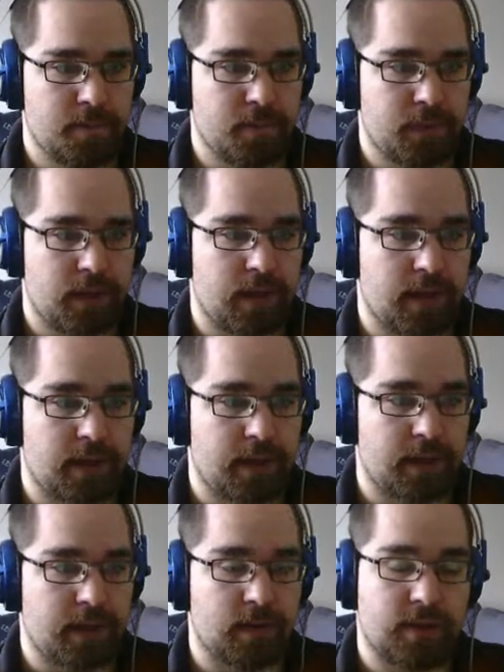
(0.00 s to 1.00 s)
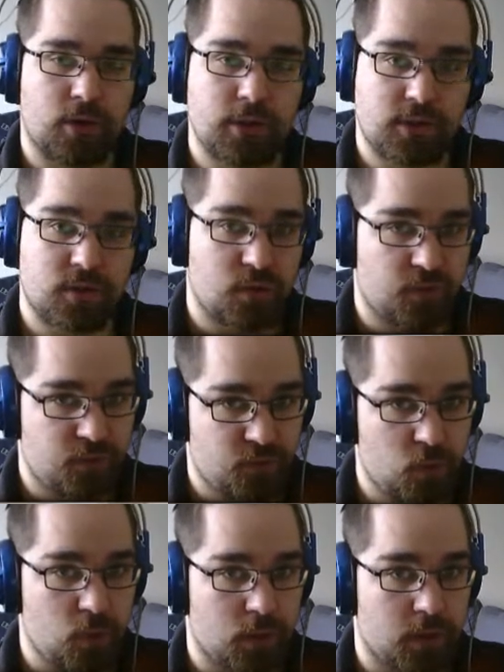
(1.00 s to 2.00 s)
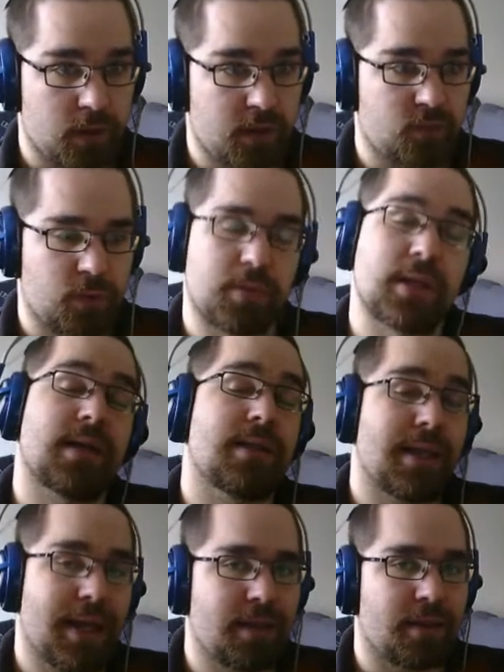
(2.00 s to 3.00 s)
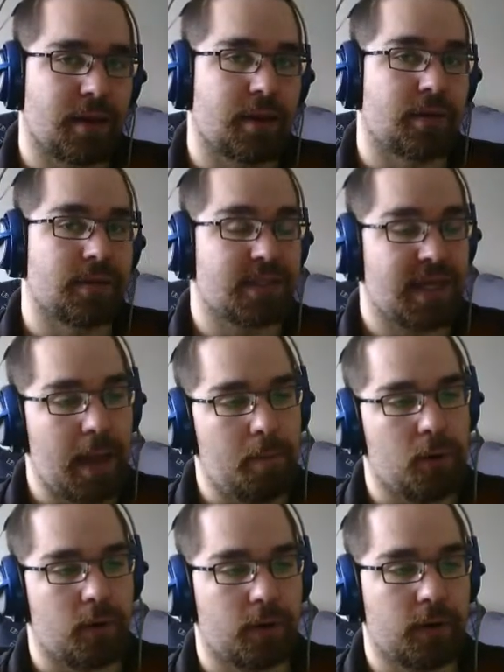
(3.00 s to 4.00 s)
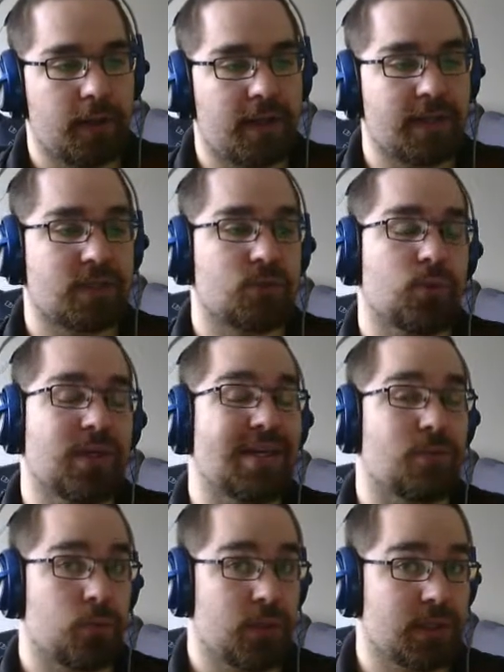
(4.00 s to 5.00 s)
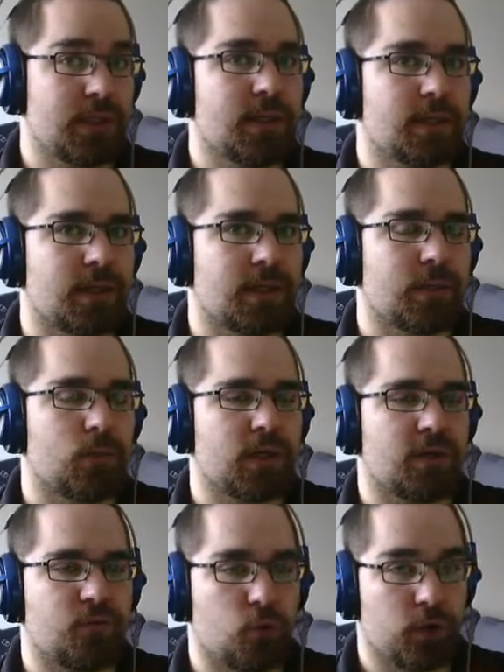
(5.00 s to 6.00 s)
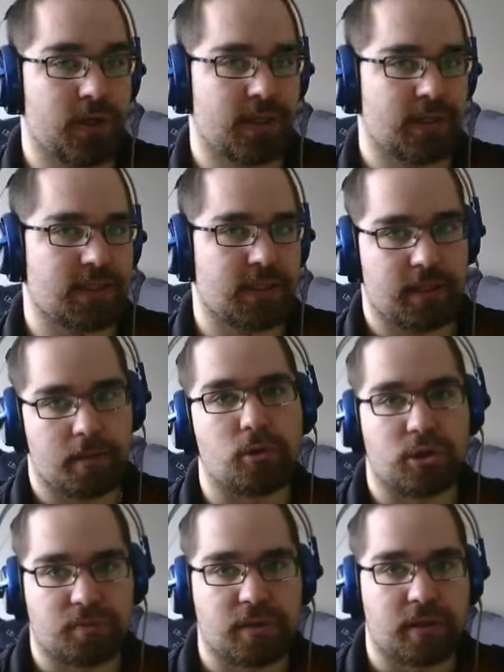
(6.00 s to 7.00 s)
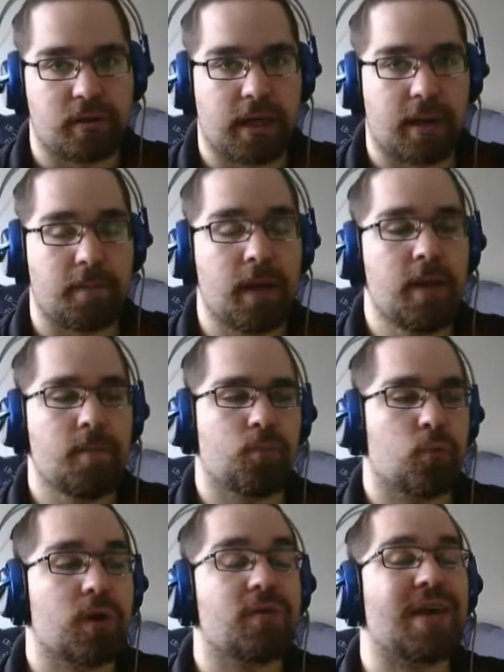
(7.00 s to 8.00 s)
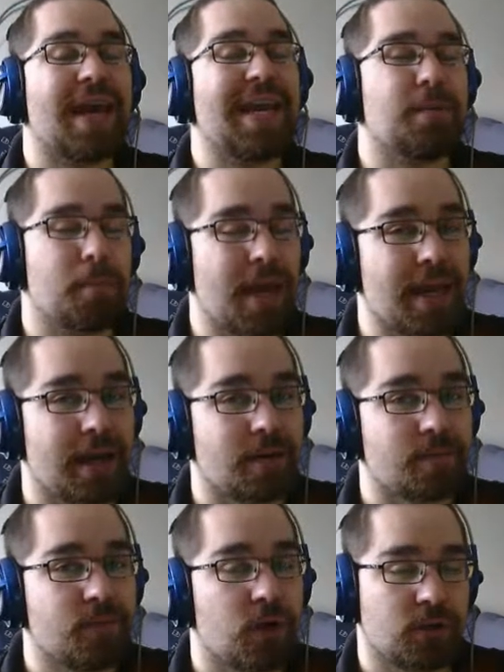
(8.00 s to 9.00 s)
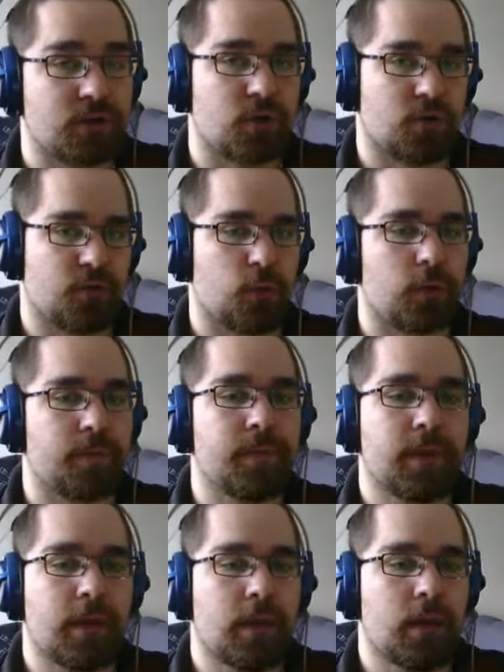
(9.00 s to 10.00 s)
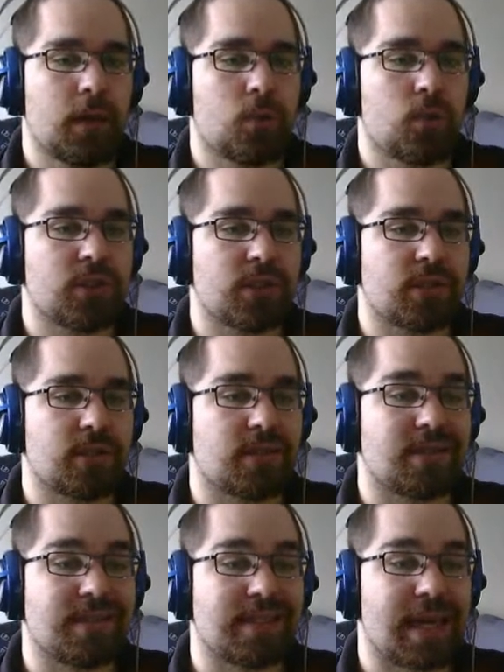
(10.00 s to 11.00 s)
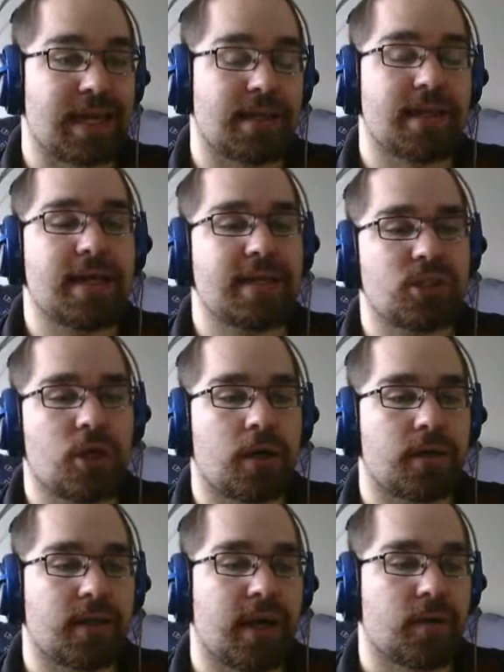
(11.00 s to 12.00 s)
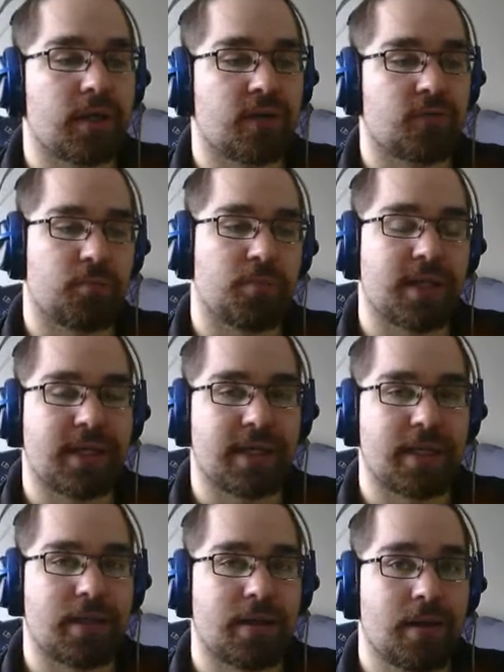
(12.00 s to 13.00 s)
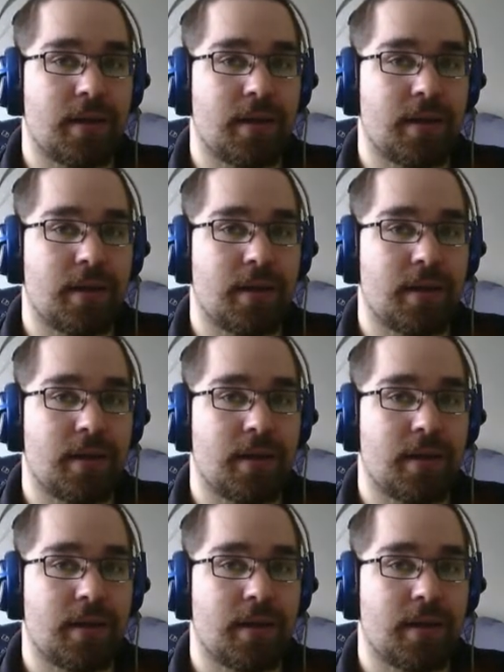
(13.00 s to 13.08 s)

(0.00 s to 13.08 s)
and on turn 4, if we play a land there, tap her, and we get really lucky and we get 4 hits in a multiplayer game, we have 8 mana on turn 4, which is just insane. And that is not counting if we played any